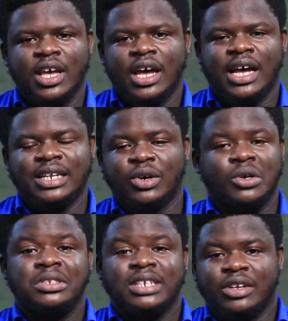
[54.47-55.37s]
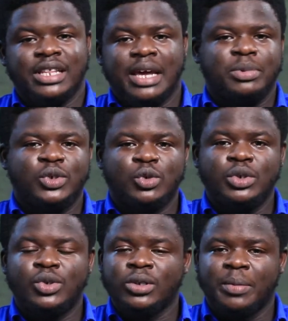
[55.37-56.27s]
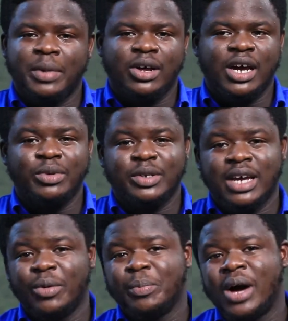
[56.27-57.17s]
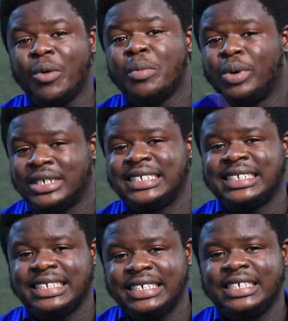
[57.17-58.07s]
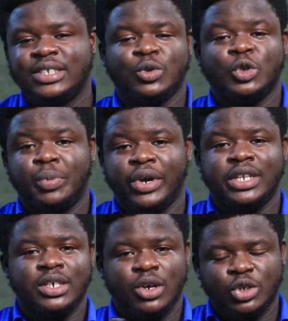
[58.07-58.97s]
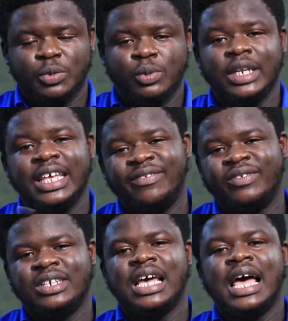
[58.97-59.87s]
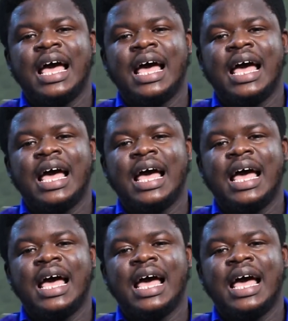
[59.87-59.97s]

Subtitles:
And on another episode, we talked about how important it is to spread the gospel even